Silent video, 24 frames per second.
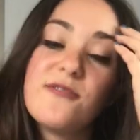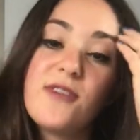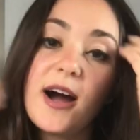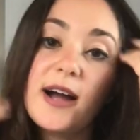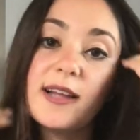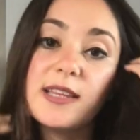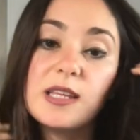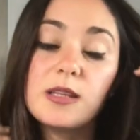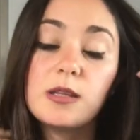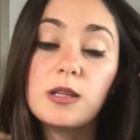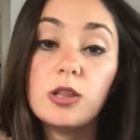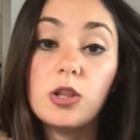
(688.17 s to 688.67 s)

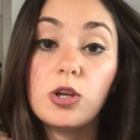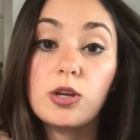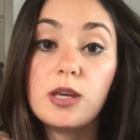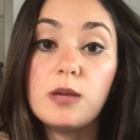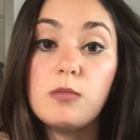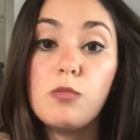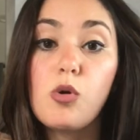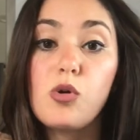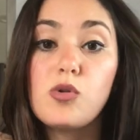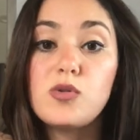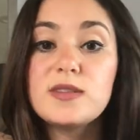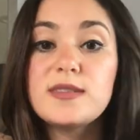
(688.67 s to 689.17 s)
find it's
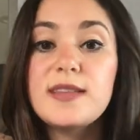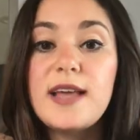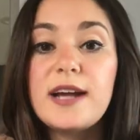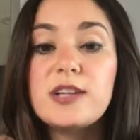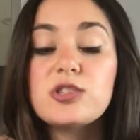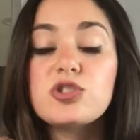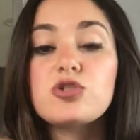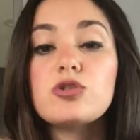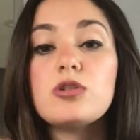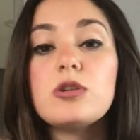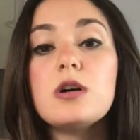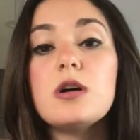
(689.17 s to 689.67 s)
looking most
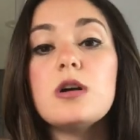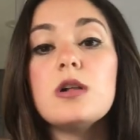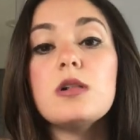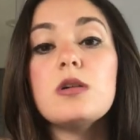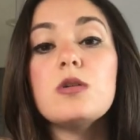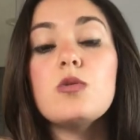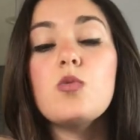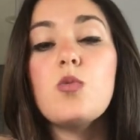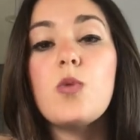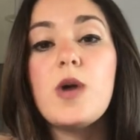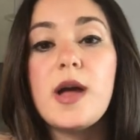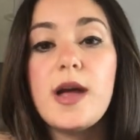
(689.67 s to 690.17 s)

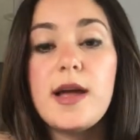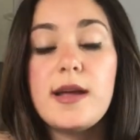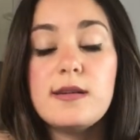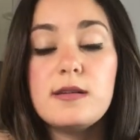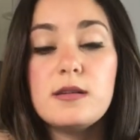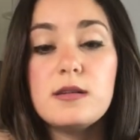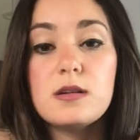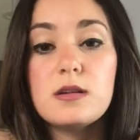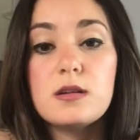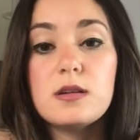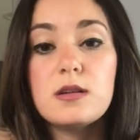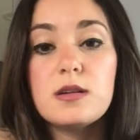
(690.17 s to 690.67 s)
natural
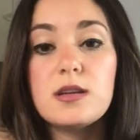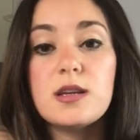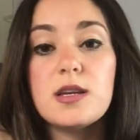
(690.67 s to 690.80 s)
when